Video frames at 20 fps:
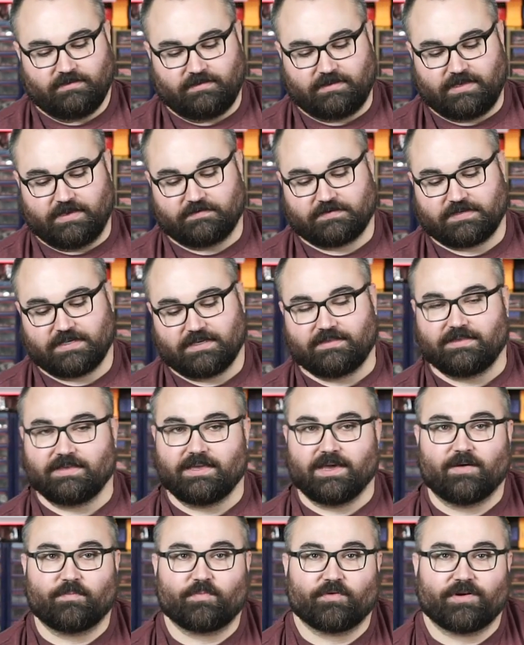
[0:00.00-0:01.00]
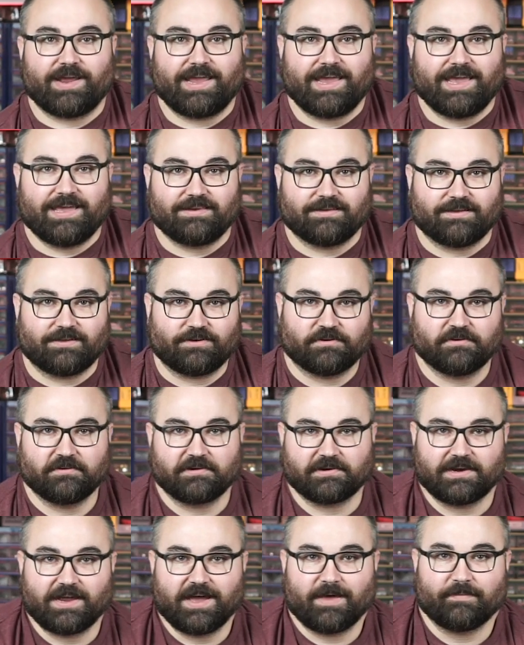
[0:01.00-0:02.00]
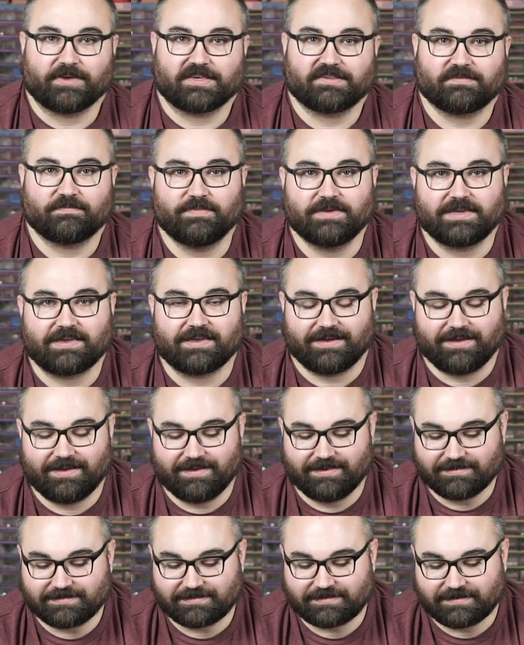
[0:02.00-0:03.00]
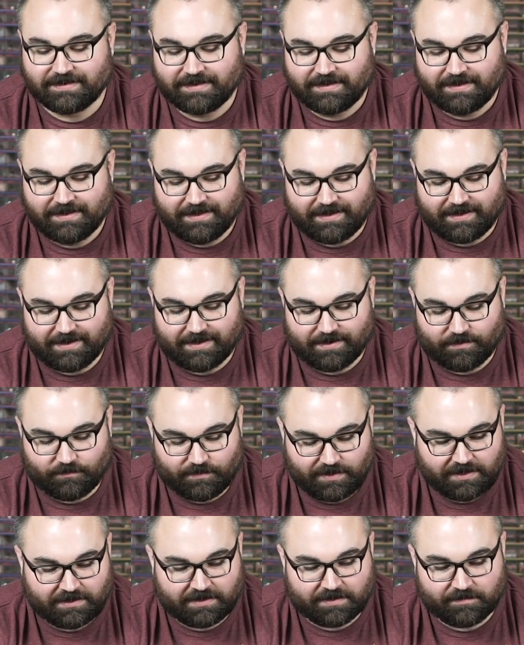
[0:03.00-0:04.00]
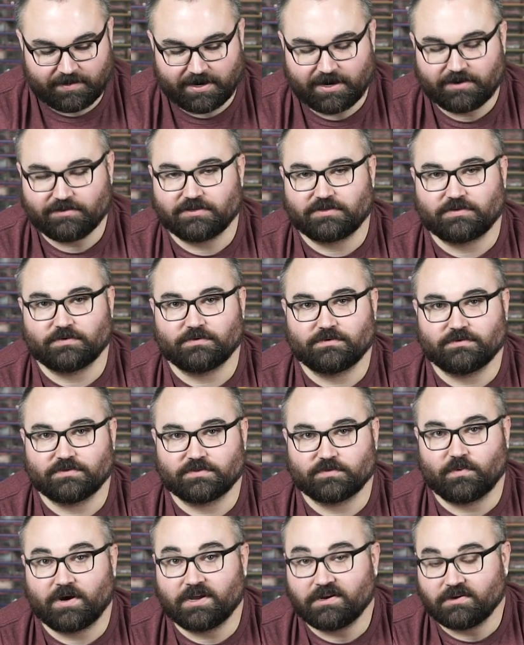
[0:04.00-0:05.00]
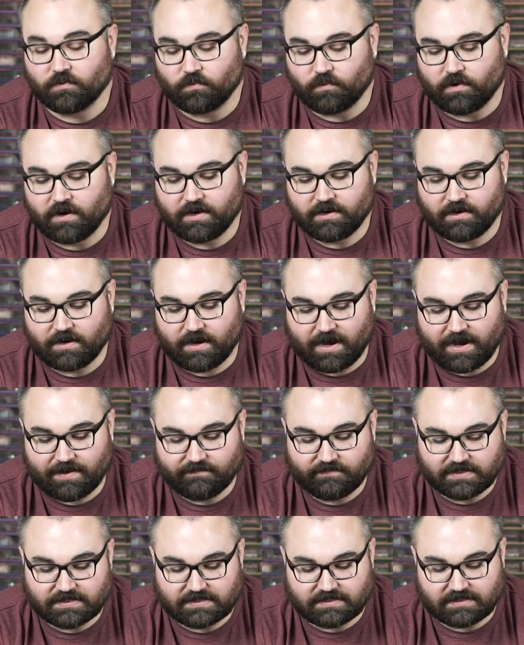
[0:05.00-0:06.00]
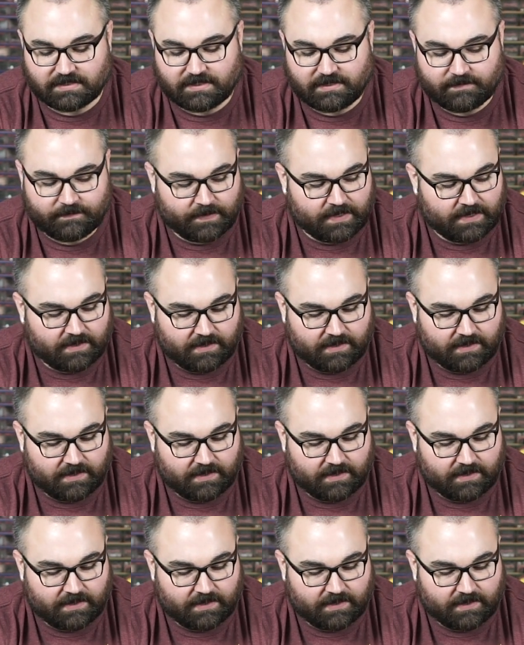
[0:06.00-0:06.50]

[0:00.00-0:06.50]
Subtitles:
gives it the upper hand on ergonomics, because we can compare the tools one-to-one, obviously.